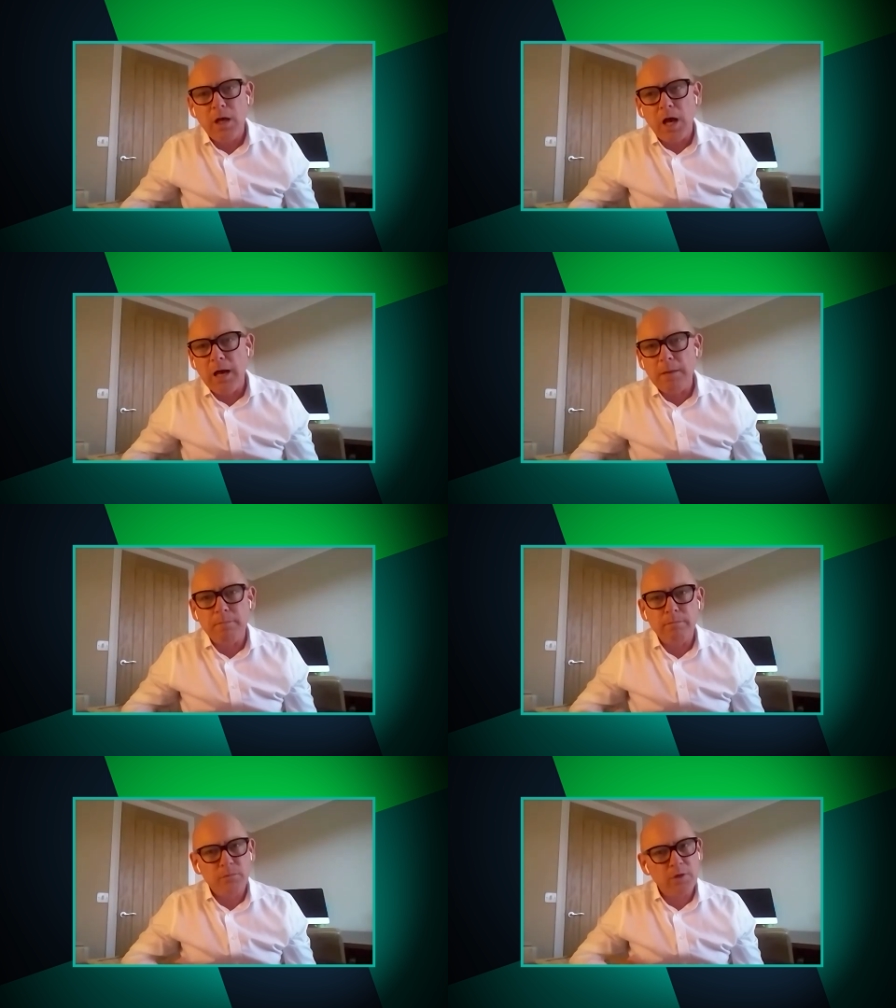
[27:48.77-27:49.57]

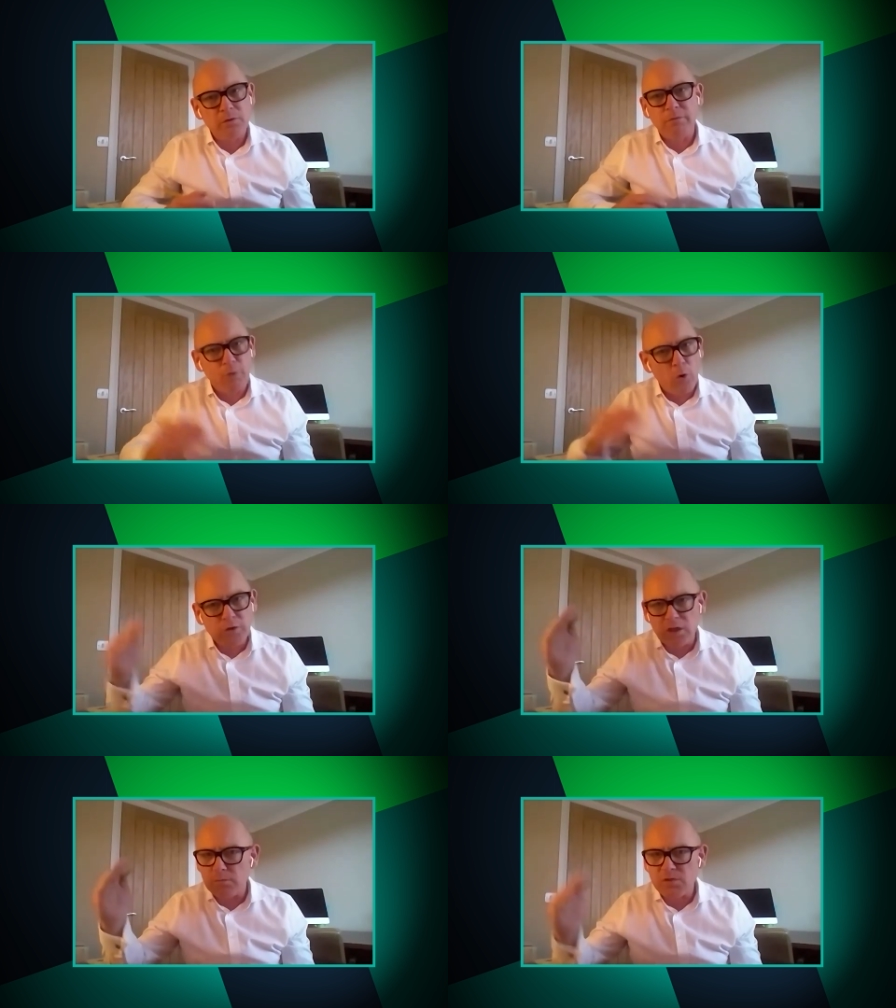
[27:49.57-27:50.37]
um, the, the
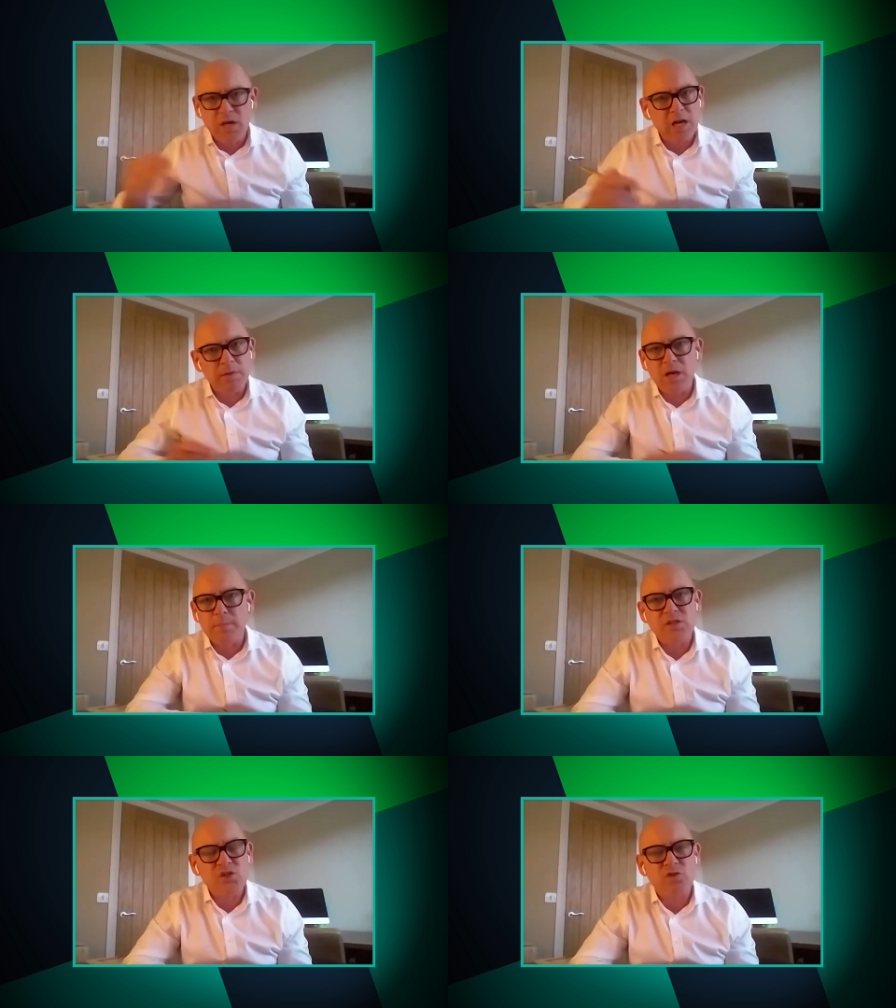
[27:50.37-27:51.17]
volume started
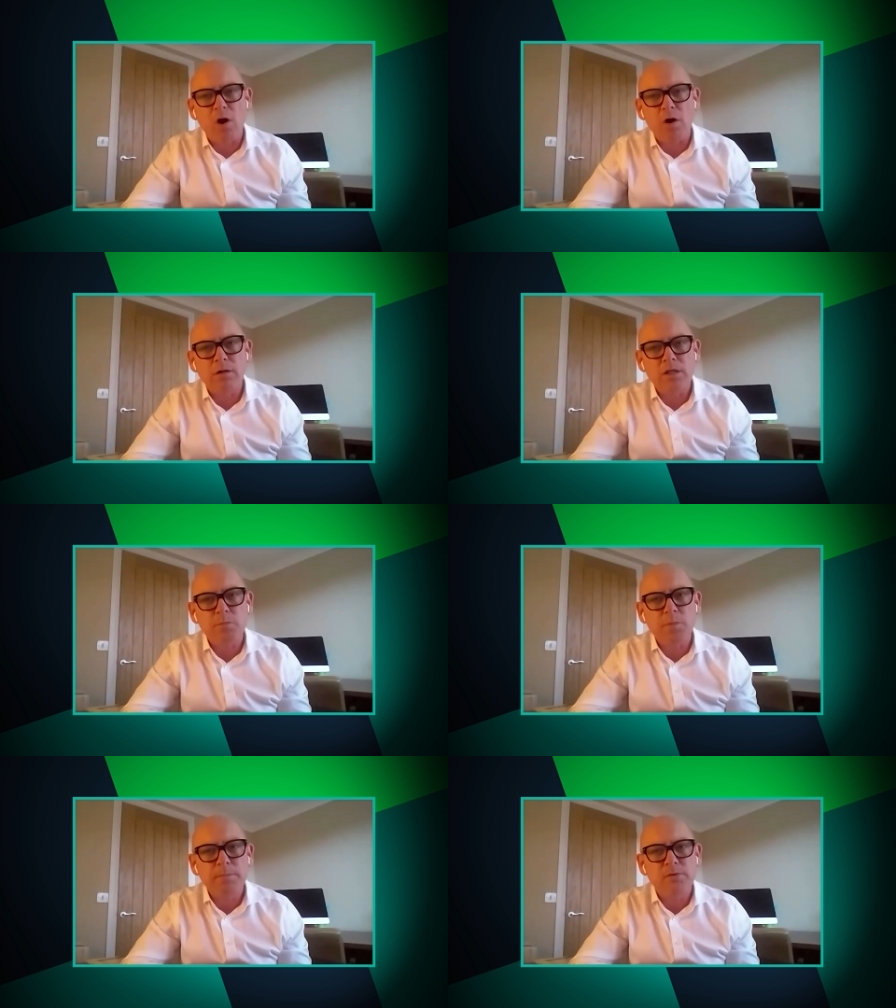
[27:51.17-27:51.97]
becoming strong as
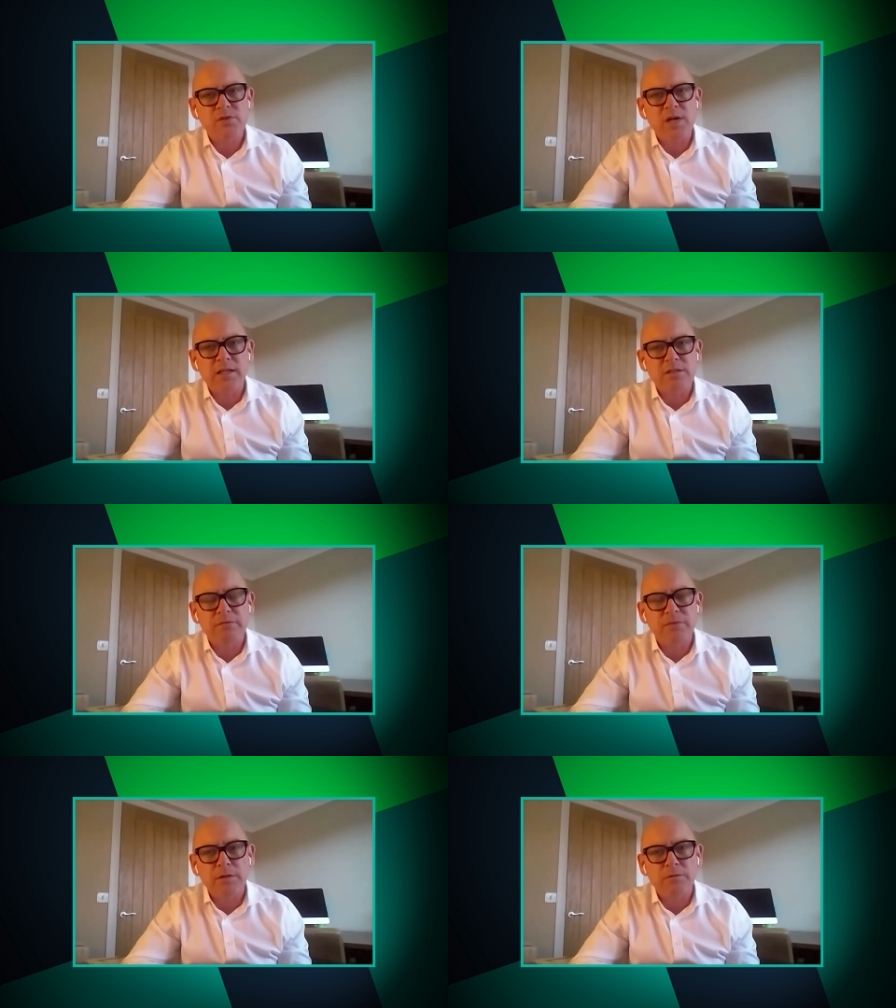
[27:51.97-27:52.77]
people started to
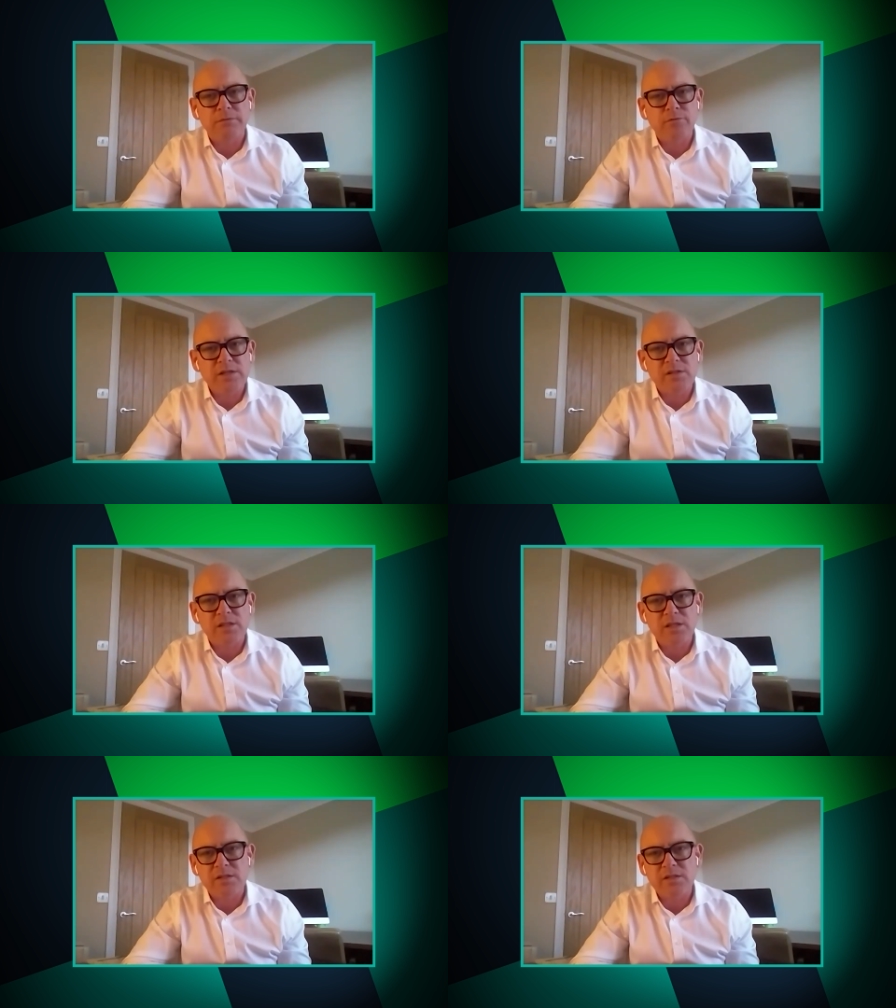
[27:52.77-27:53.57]
fill
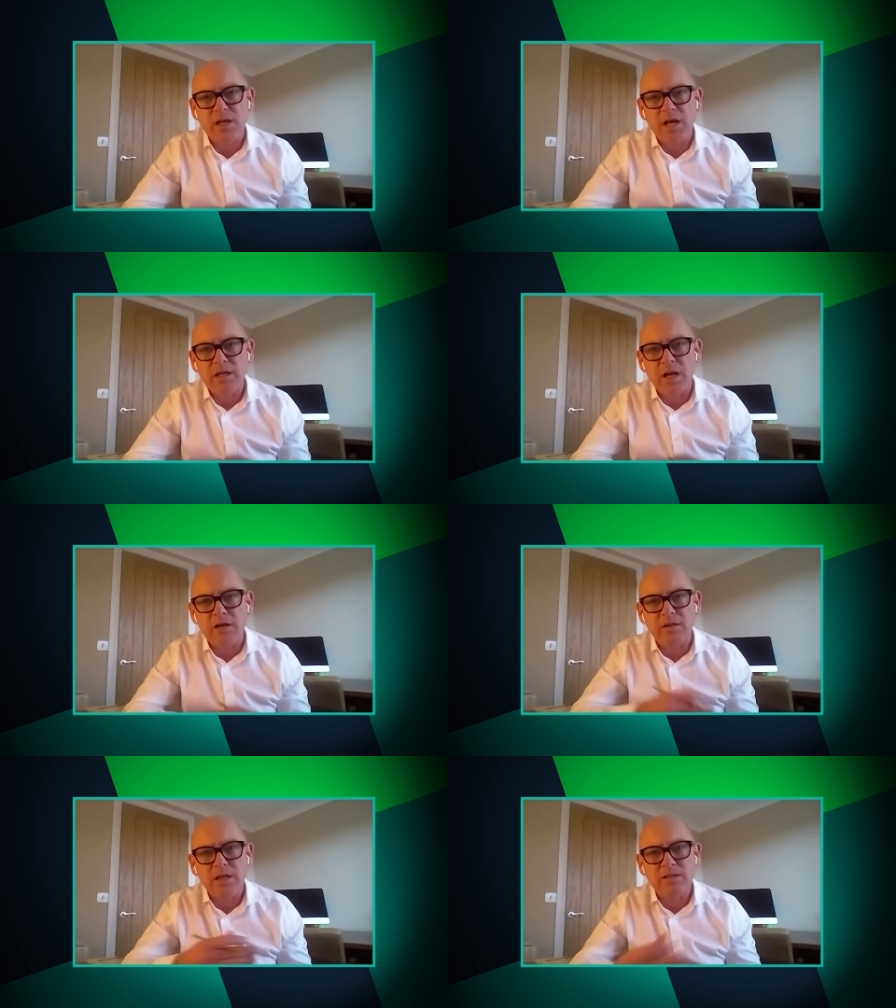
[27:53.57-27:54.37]
freezers and,
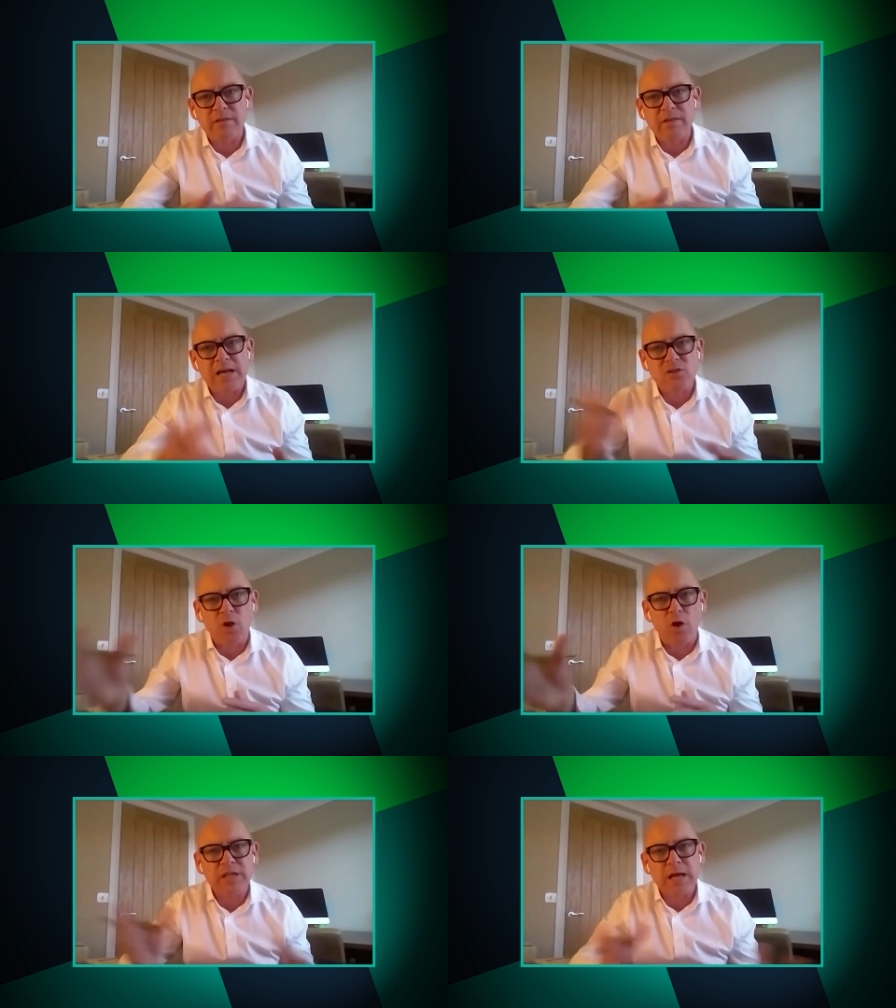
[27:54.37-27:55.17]
and things like that as
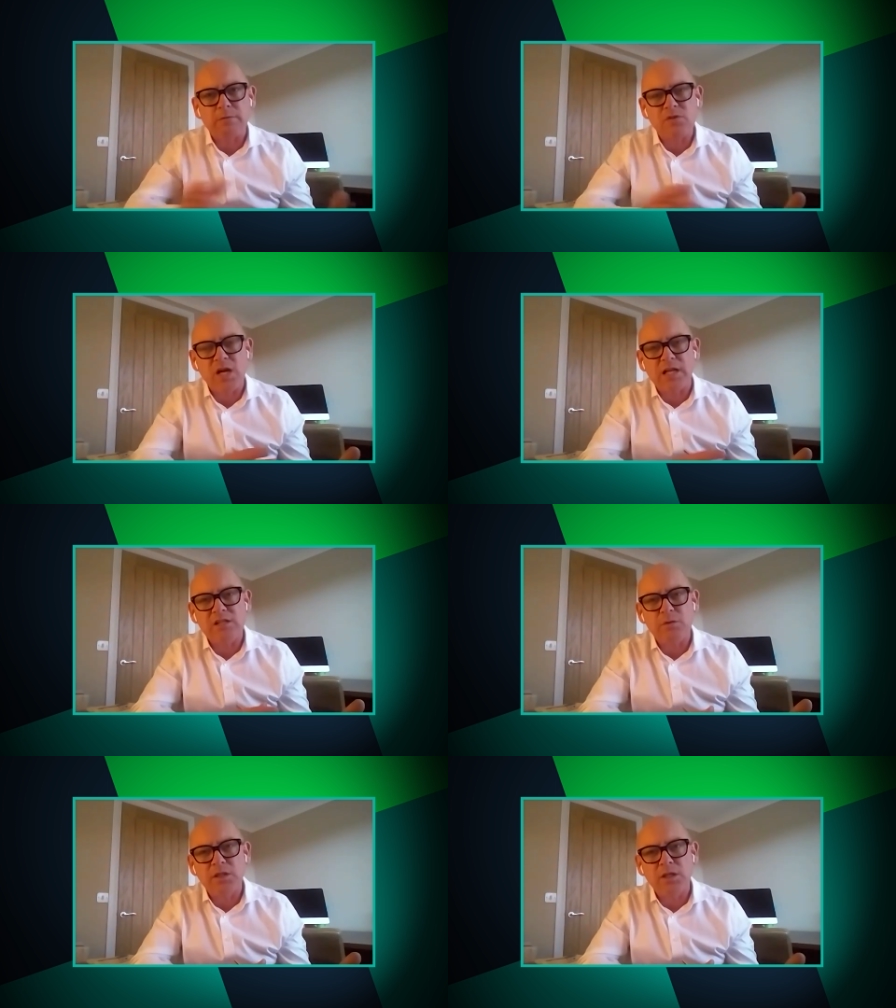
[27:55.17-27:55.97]
lockdowns started
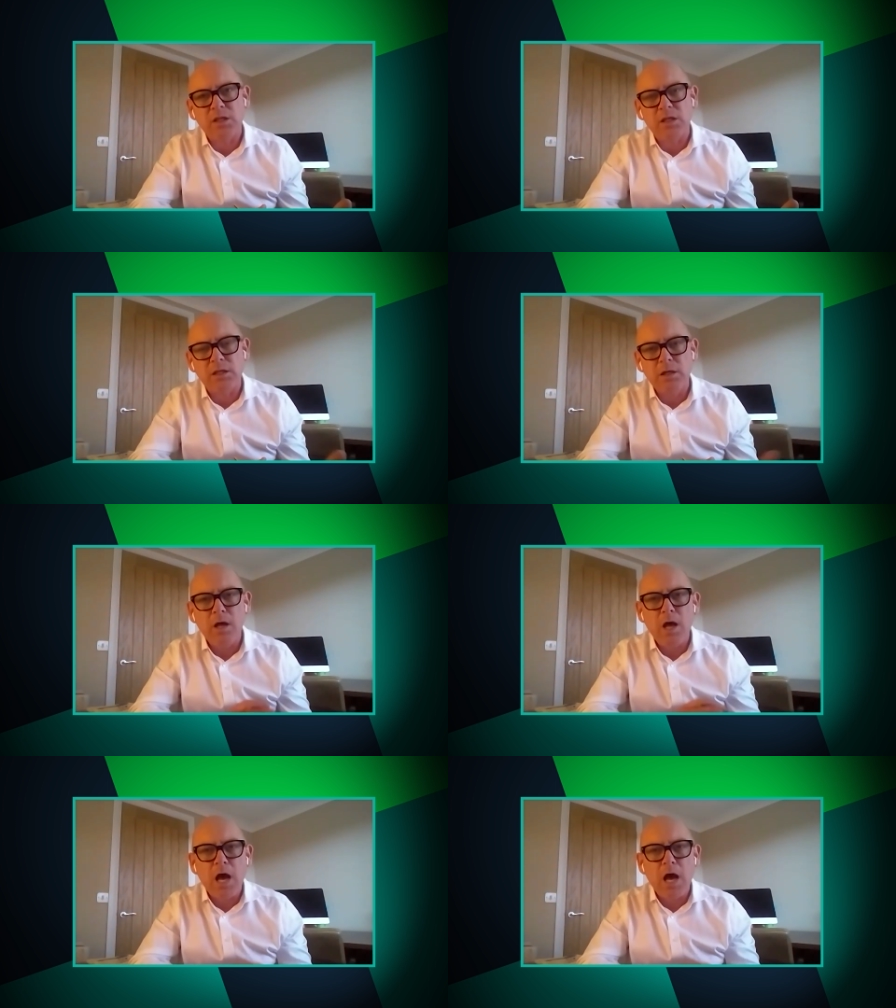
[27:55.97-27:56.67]
to occur.